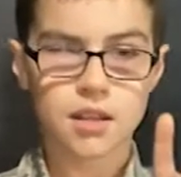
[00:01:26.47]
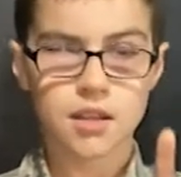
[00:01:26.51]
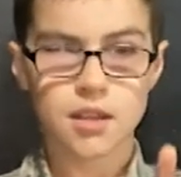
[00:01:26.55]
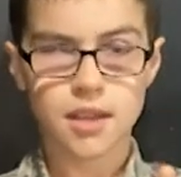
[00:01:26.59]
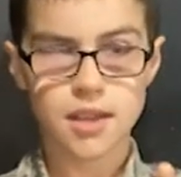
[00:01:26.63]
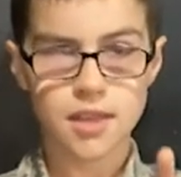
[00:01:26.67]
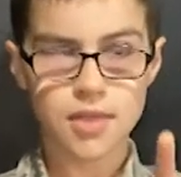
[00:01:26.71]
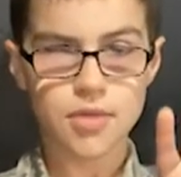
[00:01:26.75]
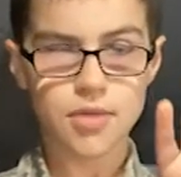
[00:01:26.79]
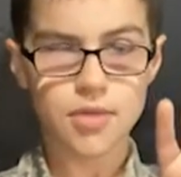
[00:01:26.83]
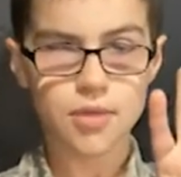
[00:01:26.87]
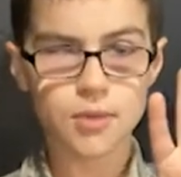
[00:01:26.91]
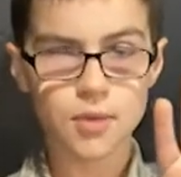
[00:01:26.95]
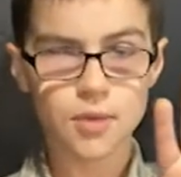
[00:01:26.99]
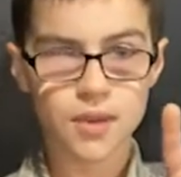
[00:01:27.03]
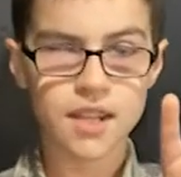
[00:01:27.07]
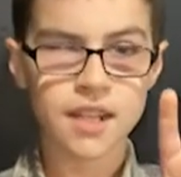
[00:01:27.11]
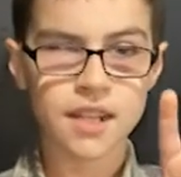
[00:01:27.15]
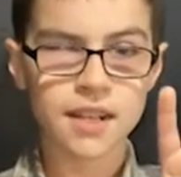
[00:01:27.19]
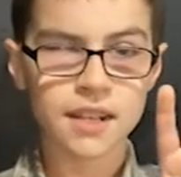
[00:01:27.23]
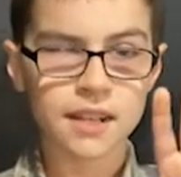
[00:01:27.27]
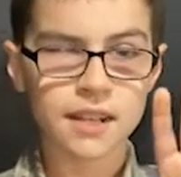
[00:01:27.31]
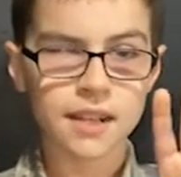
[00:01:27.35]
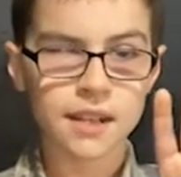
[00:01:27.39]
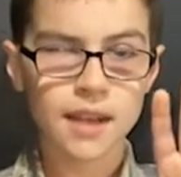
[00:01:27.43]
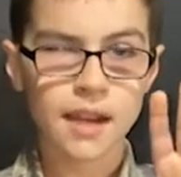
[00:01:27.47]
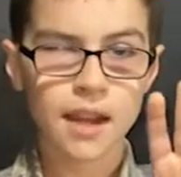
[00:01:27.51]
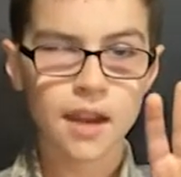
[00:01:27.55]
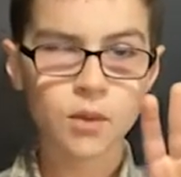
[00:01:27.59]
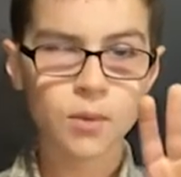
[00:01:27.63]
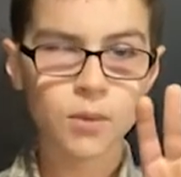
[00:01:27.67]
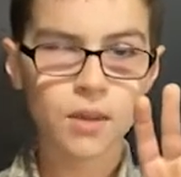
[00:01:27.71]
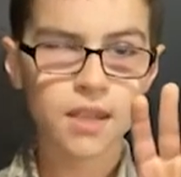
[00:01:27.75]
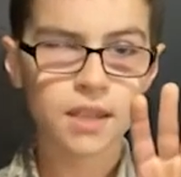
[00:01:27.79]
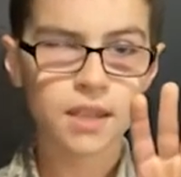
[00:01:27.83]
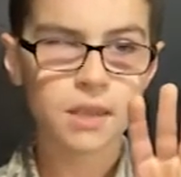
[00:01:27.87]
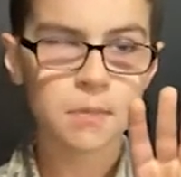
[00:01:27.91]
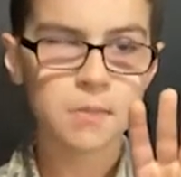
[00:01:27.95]
And 3, how do
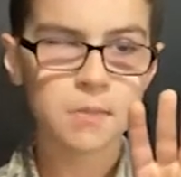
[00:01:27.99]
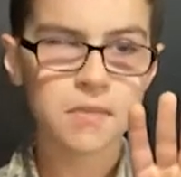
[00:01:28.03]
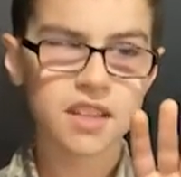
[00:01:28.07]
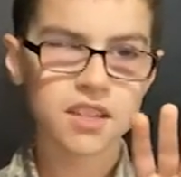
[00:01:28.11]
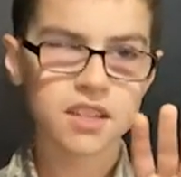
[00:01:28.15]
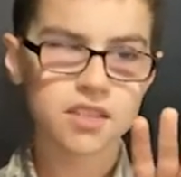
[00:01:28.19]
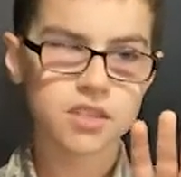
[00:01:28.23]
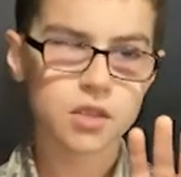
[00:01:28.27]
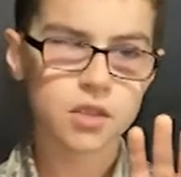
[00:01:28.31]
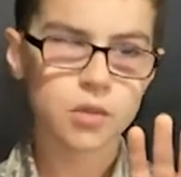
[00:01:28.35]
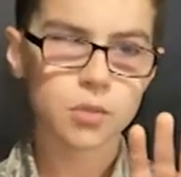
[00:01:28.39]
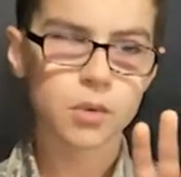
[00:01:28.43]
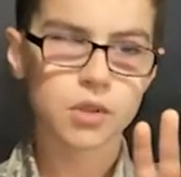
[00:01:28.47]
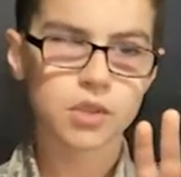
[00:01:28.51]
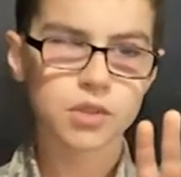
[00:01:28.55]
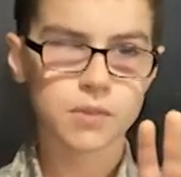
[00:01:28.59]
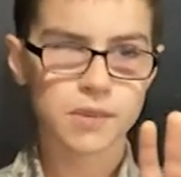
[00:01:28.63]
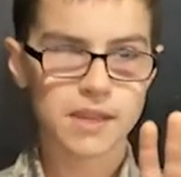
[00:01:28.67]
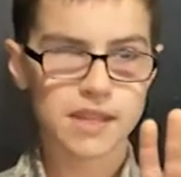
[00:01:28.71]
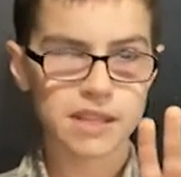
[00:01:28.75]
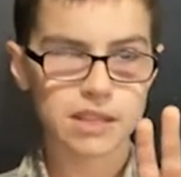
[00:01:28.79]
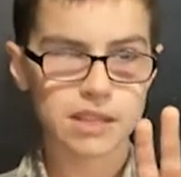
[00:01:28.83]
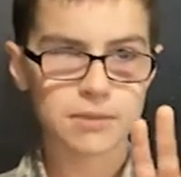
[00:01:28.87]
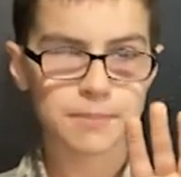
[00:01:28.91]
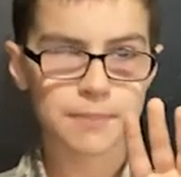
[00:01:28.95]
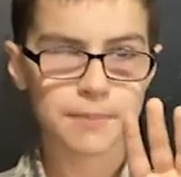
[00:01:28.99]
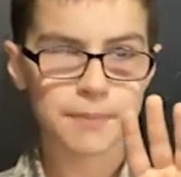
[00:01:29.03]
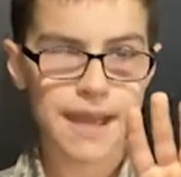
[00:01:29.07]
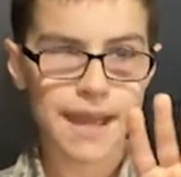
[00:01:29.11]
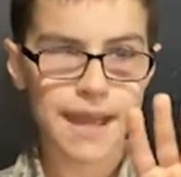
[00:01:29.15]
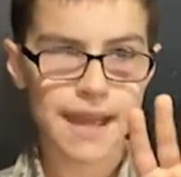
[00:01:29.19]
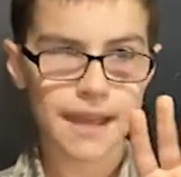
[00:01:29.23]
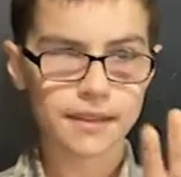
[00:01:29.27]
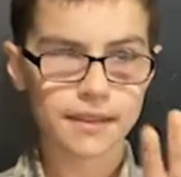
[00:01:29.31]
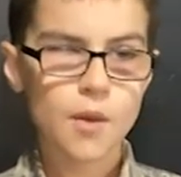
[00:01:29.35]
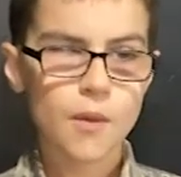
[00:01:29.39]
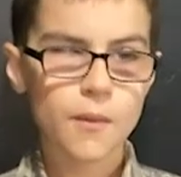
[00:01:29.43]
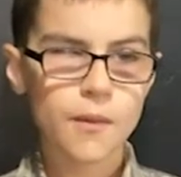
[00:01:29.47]
we get them tested once we get them back?